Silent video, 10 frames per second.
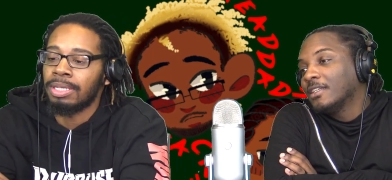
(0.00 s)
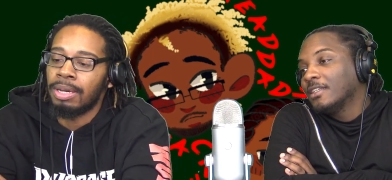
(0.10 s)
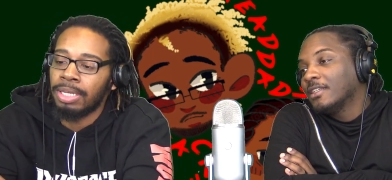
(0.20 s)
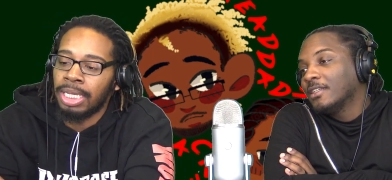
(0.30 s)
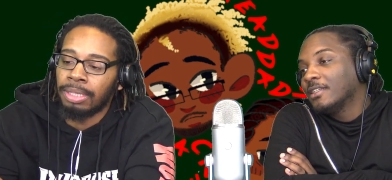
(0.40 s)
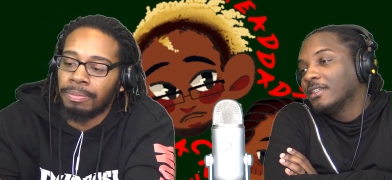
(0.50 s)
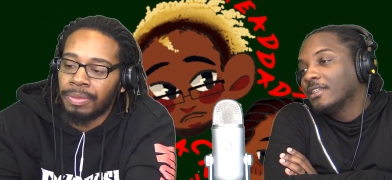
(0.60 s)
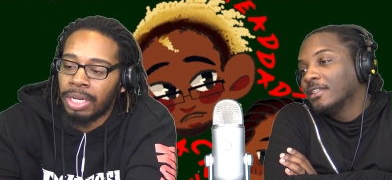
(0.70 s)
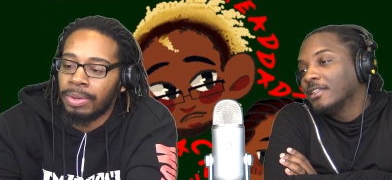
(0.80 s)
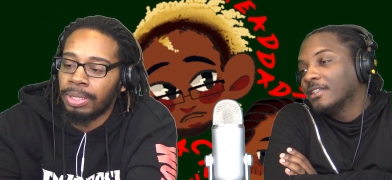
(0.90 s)
Speaker 1: it's called Kingdom.
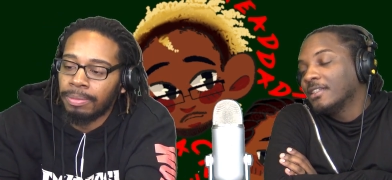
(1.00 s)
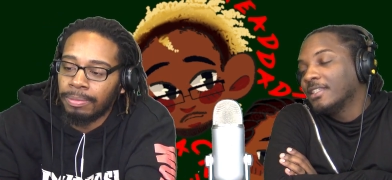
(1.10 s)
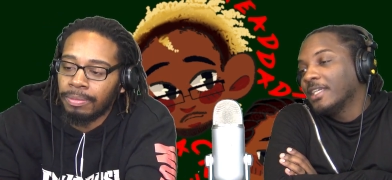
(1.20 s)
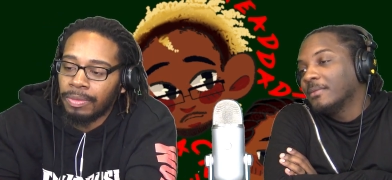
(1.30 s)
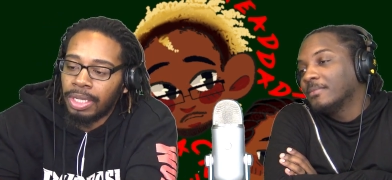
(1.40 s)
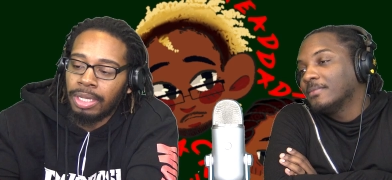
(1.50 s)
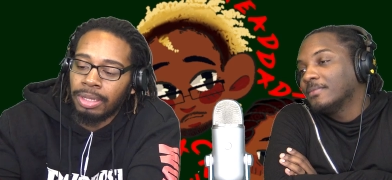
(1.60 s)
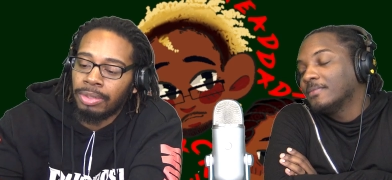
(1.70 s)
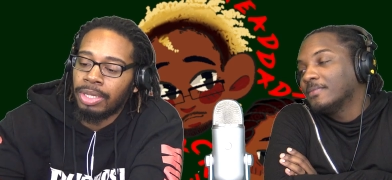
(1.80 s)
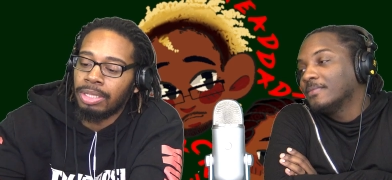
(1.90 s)
Are you ready? Yep.
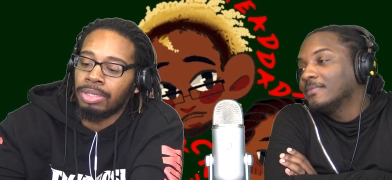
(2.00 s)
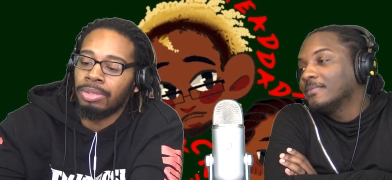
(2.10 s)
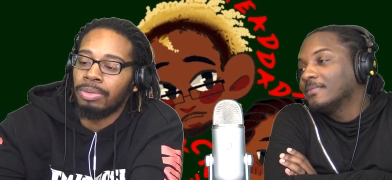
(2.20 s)
Three, two,